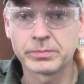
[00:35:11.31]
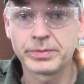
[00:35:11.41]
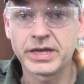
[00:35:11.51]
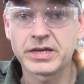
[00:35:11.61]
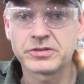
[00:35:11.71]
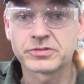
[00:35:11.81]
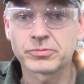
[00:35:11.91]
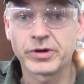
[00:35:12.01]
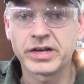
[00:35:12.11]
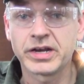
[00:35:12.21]
base
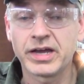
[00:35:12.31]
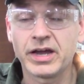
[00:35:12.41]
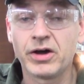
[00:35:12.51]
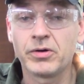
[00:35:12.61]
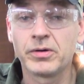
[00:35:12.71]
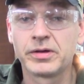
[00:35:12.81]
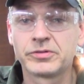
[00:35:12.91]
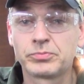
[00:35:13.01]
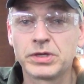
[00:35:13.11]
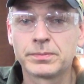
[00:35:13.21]
right now is
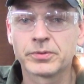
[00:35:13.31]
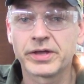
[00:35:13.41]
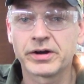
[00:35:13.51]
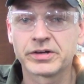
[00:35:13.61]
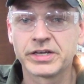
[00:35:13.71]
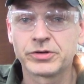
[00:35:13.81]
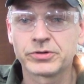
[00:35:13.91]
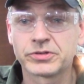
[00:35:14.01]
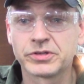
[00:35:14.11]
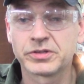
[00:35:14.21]
people that are
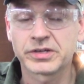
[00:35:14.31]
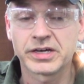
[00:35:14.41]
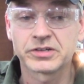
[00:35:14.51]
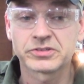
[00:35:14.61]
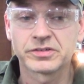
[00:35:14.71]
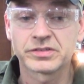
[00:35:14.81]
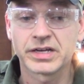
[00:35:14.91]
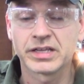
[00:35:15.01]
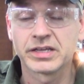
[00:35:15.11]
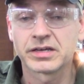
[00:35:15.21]
interested in the kind of stuff that
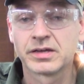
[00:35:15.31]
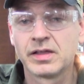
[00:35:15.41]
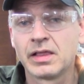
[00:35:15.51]
I like.